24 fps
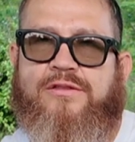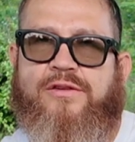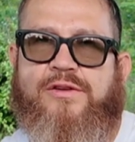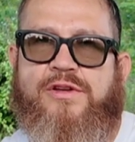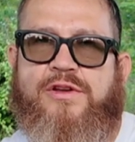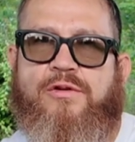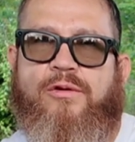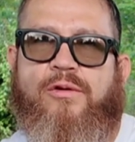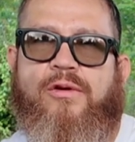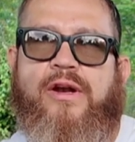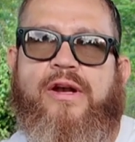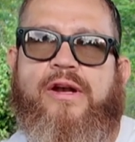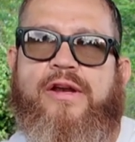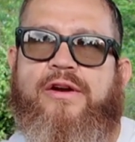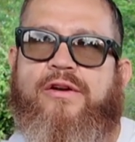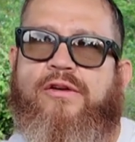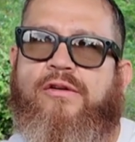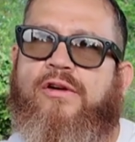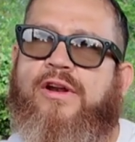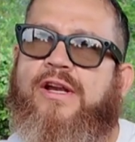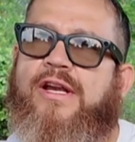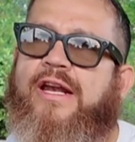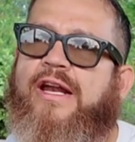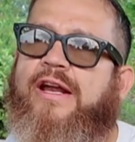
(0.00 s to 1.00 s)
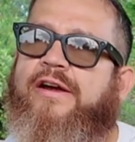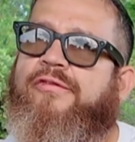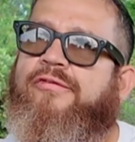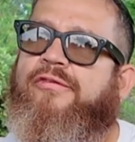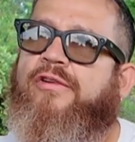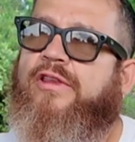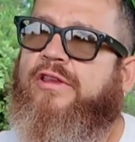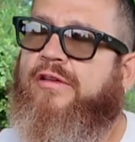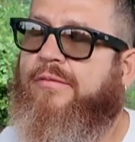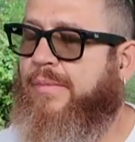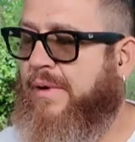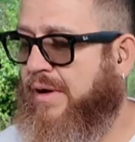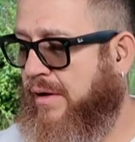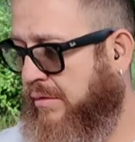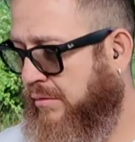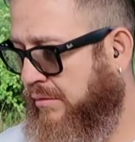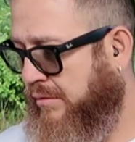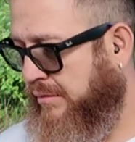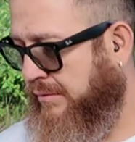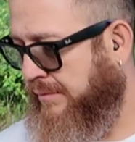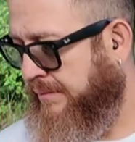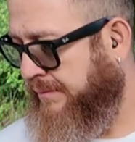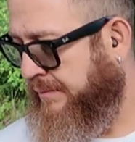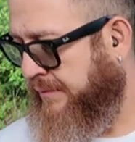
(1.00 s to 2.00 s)
So you're only left with about,
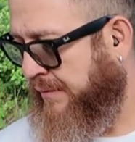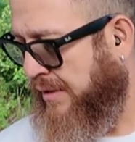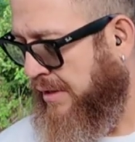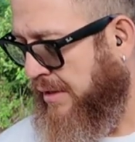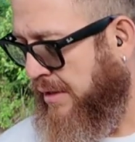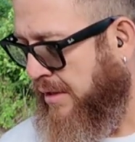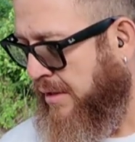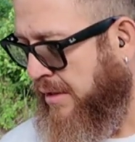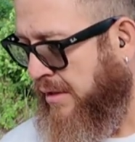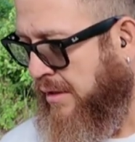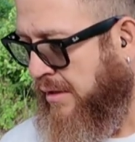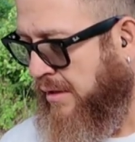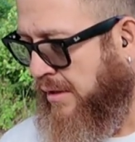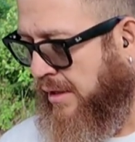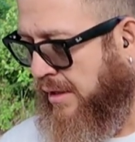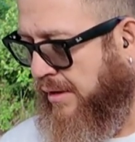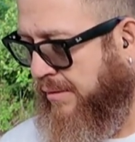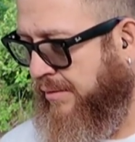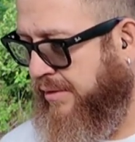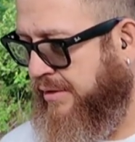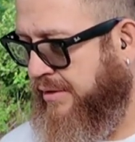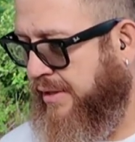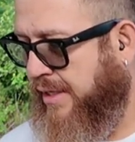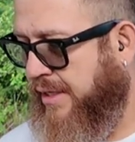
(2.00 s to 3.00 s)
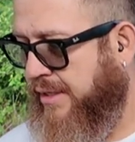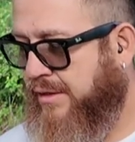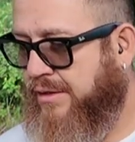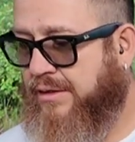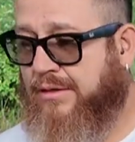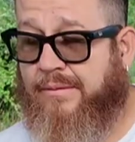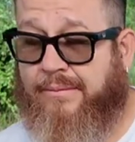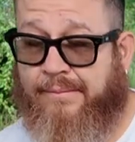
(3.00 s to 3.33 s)
I would say,